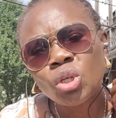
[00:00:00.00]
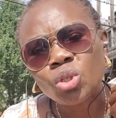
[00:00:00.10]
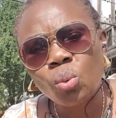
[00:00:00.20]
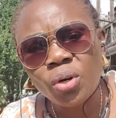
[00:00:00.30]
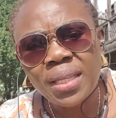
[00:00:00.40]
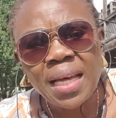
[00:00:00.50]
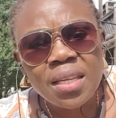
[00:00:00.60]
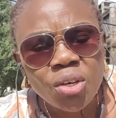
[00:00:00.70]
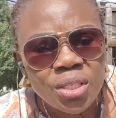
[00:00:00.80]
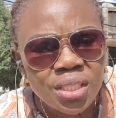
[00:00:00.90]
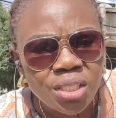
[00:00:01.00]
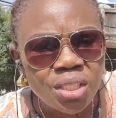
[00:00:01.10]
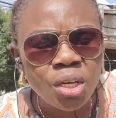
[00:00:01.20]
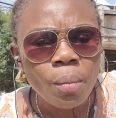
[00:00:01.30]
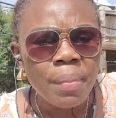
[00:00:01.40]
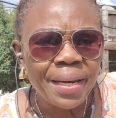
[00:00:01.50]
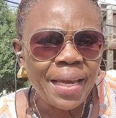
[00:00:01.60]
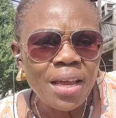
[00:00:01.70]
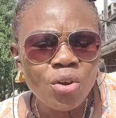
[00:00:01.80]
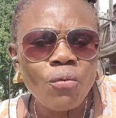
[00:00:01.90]
So what that does is, by the
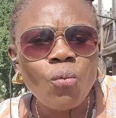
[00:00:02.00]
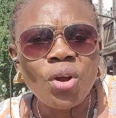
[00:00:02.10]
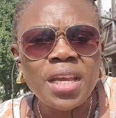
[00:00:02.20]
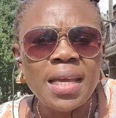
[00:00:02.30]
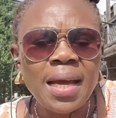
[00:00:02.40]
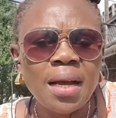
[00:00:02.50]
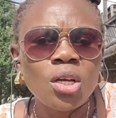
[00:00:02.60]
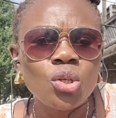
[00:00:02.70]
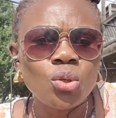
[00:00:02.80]
end of 1 year,